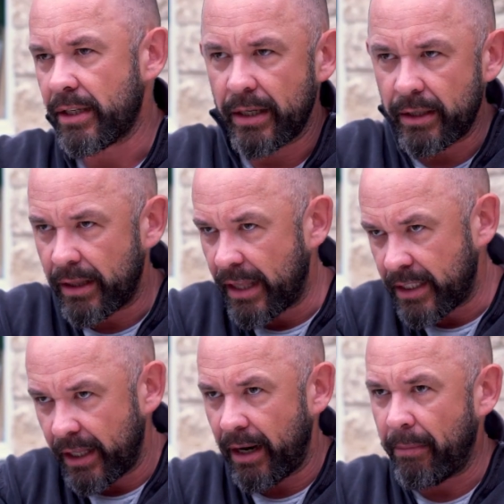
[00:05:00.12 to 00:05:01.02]

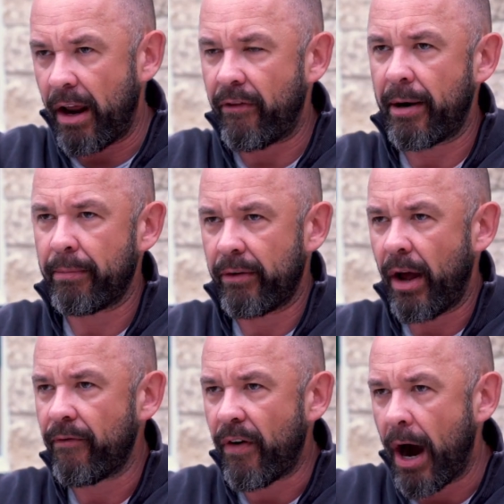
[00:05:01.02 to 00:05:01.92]
thing in my
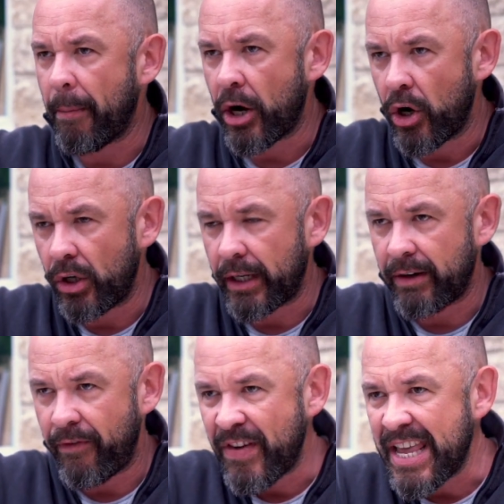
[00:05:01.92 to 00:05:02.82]
environment look
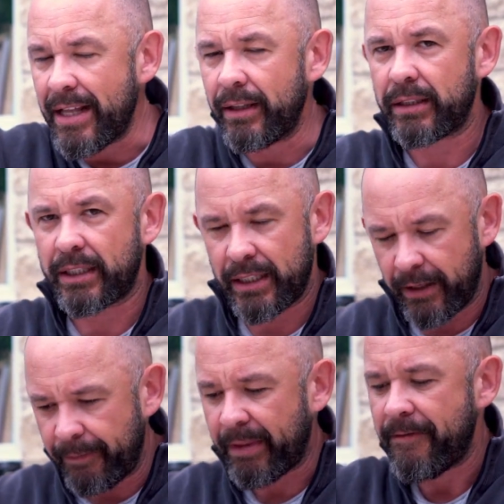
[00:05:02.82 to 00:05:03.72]
and feels
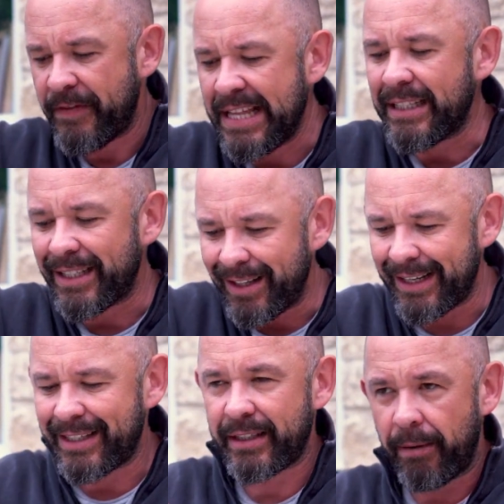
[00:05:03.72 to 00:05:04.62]
feels
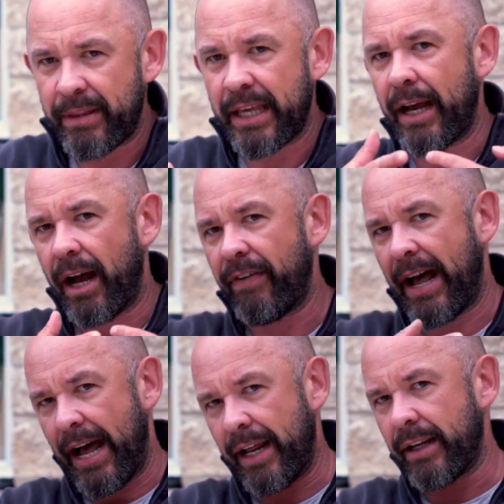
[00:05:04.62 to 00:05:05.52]
like something I've
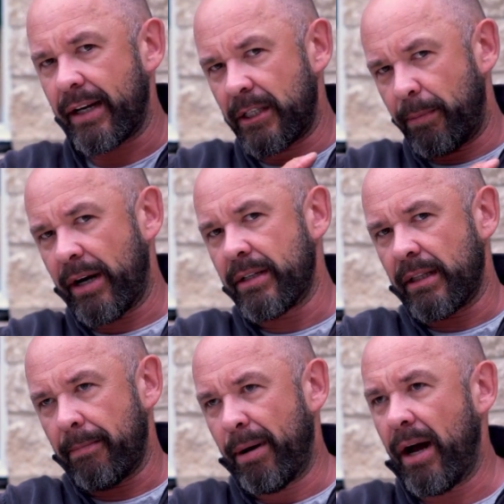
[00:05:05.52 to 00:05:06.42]
had and experienced
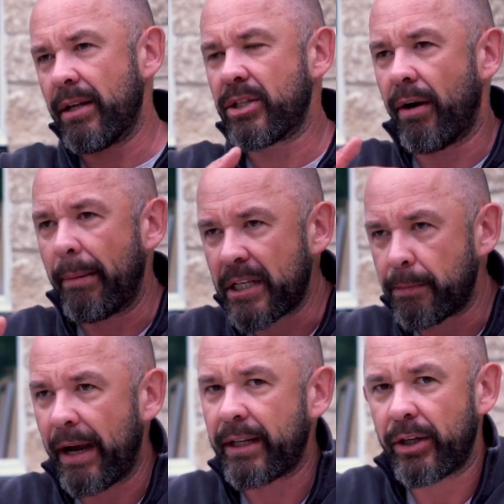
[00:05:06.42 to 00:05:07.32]
in the past, so I'm
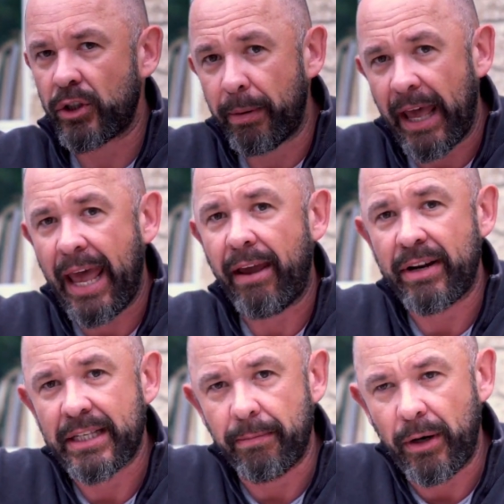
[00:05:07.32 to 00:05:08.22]
expecting it to behave
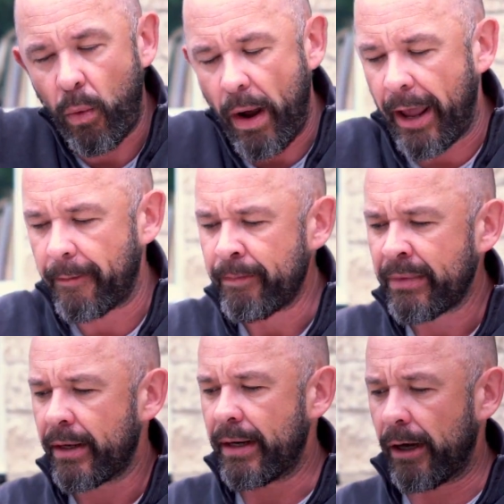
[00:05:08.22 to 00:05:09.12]
in a similar way.
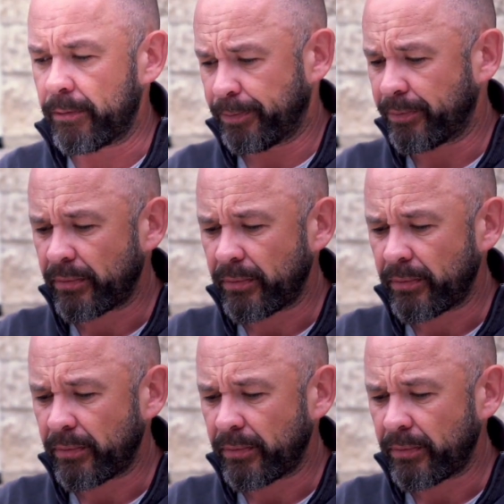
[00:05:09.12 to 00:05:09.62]
Now,